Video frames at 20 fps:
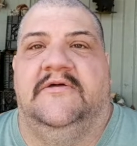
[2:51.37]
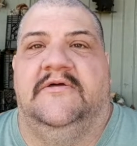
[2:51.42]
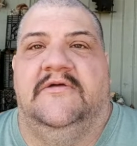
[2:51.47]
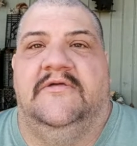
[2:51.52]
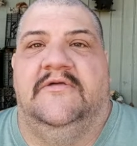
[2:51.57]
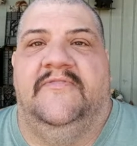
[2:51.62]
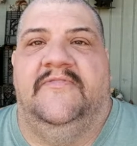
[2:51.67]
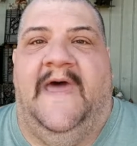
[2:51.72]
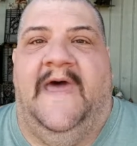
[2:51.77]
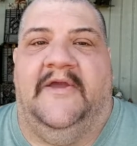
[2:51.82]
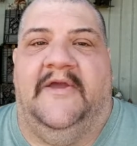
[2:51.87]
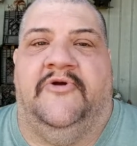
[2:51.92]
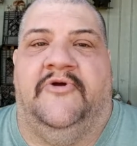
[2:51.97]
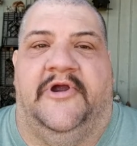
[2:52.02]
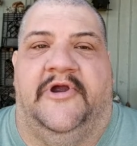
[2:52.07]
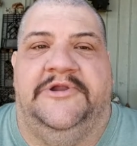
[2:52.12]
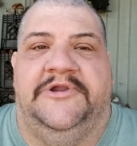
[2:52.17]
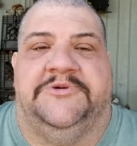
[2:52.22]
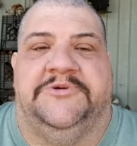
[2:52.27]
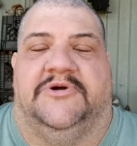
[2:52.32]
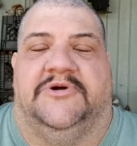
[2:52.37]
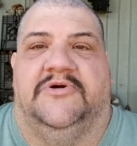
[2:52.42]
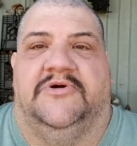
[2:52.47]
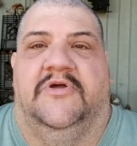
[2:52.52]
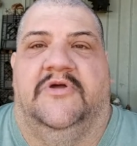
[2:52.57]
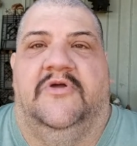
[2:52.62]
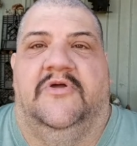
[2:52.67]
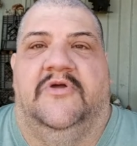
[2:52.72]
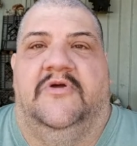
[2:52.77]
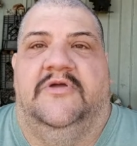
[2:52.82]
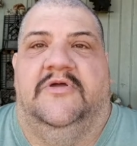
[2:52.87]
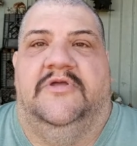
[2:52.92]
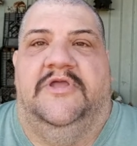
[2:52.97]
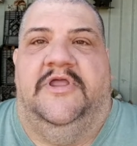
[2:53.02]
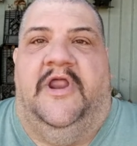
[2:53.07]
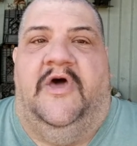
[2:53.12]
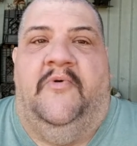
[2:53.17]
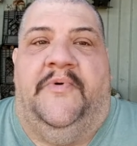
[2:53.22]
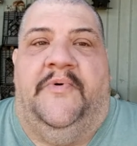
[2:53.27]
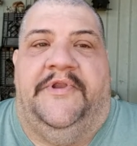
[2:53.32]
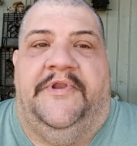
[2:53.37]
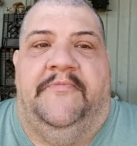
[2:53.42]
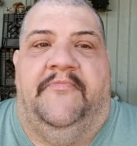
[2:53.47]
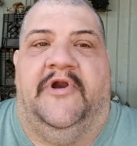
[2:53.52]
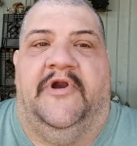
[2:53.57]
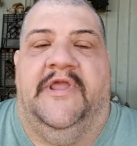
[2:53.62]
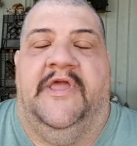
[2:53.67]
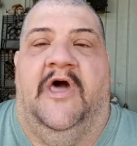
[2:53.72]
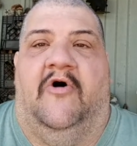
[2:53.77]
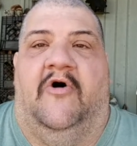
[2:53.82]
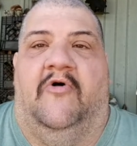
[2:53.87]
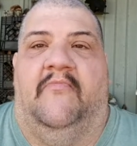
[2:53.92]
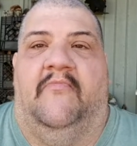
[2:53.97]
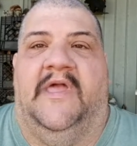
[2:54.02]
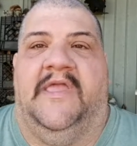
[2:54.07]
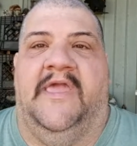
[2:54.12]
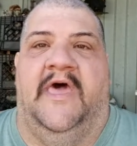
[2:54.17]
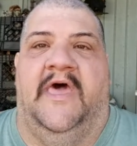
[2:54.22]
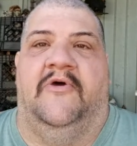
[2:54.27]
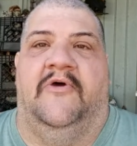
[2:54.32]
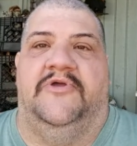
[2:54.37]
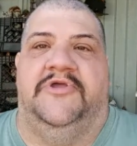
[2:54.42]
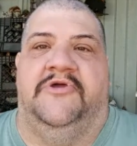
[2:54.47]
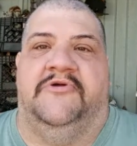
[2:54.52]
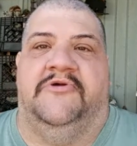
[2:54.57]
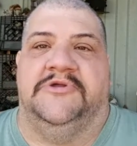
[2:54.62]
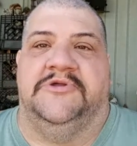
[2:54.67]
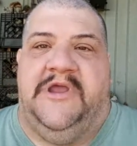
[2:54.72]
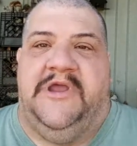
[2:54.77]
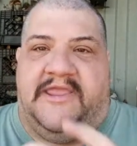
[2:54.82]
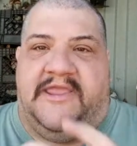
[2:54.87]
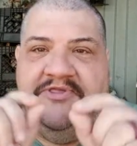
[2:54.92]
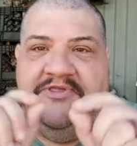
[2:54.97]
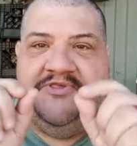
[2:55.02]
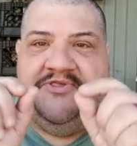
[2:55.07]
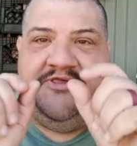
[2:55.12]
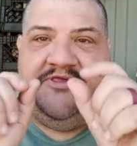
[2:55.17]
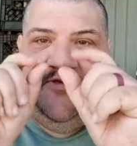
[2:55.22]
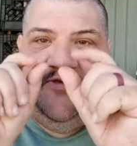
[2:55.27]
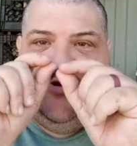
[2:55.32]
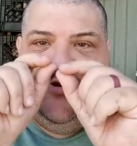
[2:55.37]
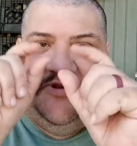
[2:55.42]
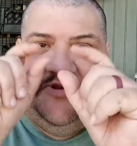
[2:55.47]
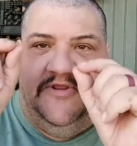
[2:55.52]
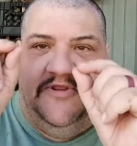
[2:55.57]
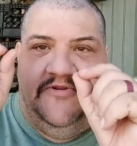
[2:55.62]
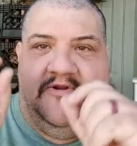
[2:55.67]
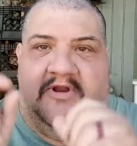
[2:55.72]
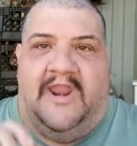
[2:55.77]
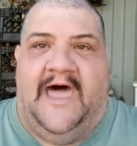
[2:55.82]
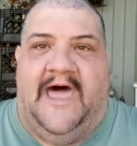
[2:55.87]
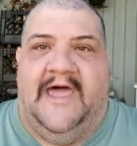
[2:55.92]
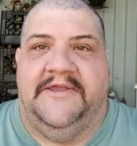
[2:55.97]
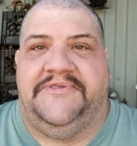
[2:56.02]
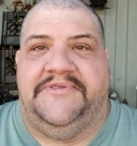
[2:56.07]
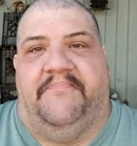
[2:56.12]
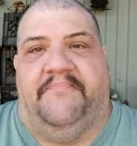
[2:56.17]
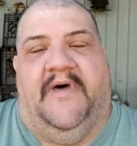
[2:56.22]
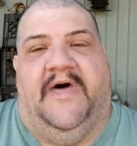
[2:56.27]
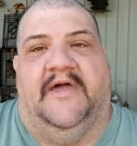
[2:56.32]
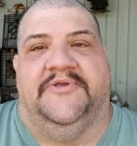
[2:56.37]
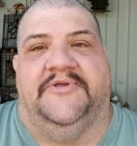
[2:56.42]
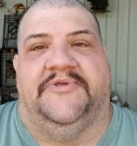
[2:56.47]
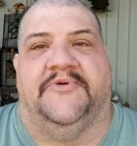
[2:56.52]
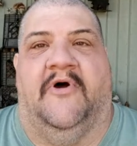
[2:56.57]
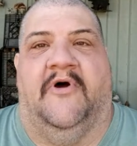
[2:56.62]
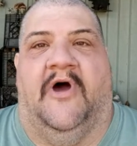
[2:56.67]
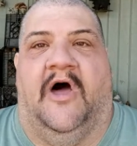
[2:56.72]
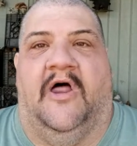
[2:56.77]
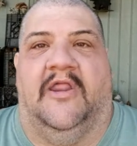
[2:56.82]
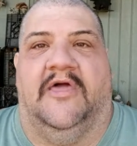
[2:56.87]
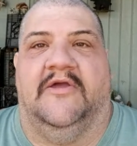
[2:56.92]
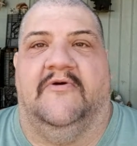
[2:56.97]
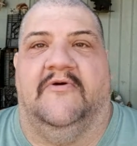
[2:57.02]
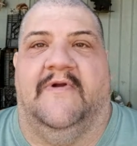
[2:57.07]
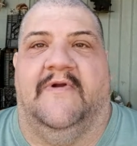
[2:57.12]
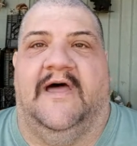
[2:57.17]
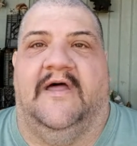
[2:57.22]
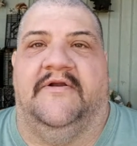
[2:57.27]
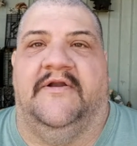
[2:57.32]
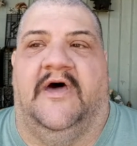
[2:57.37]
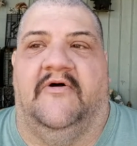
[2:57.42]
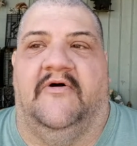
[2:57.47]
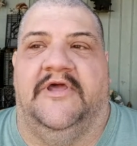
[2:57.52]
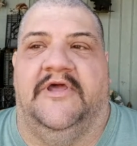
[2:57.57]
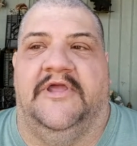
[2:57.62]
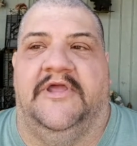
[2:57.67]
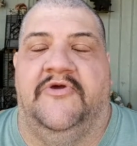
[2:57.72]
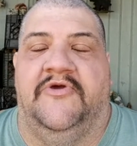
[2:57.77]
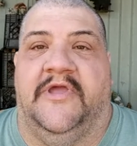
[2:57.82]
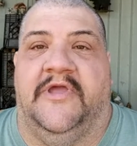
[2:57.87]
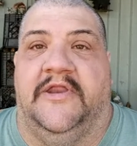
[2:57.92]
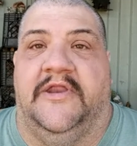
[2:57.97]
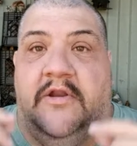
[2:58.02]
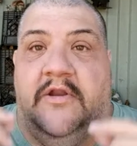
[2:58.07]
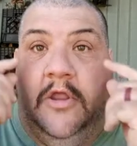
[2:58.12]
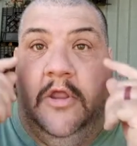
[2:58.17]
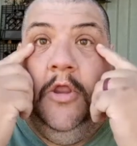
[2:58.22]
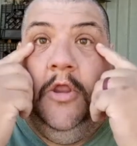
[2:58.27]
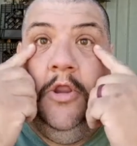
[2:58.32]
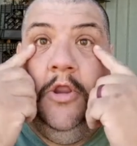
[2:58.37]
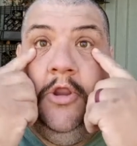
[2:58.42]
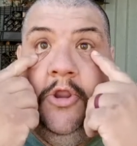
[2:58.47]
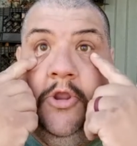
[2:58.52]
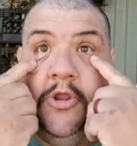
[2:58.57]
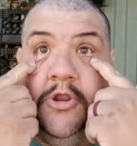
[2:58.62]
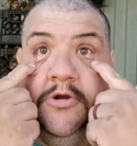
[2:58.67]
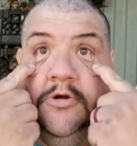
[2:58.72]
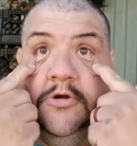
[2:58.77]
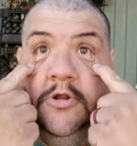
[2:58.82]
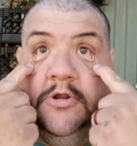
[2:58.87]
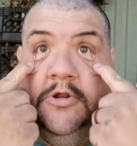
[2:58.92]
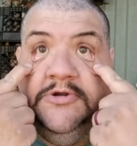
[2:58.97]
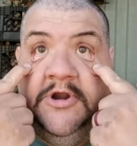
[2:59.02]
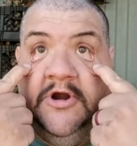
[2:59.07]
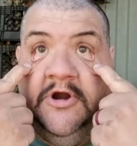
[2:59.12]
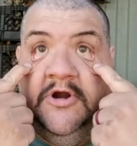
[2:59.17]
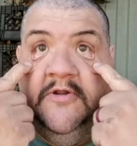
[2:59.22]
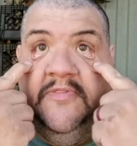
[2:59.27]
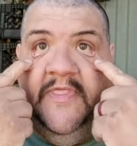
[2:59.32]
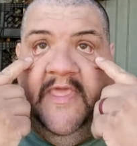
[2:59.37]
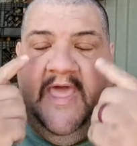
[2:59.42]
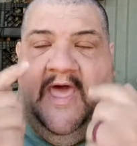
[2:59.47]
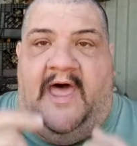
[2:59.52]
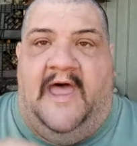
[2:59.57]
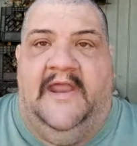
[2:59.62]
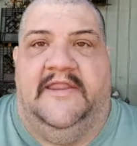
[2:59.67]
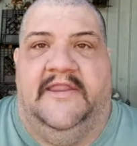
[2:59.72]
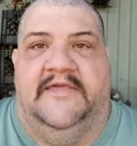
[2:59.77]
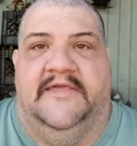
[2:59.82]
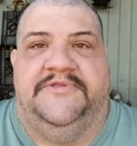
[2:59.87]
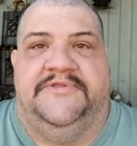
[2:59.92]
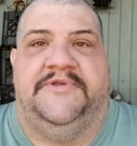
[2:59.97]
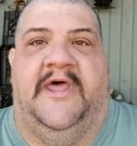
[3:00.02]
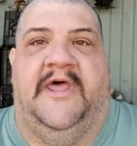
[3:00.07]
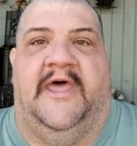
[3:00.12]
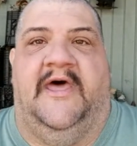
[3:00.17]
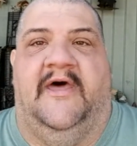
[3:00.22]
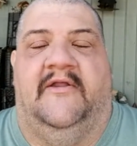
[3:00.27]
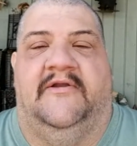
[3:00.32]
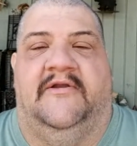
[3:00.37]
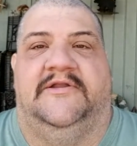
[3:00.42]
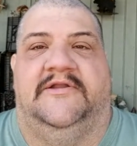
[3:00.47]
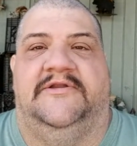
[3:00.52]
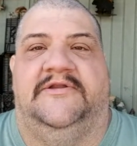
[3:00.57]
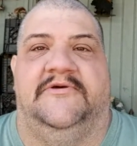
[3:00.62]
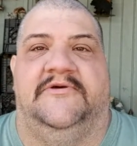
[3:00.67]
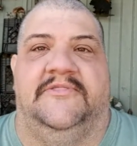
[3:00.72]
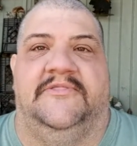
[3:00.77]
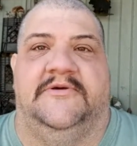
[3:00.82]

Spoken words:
that creature. You know, when you bring home a goat, you can check and see if there's little lice bugs crawling around on it. You can turn the eyelids down and do the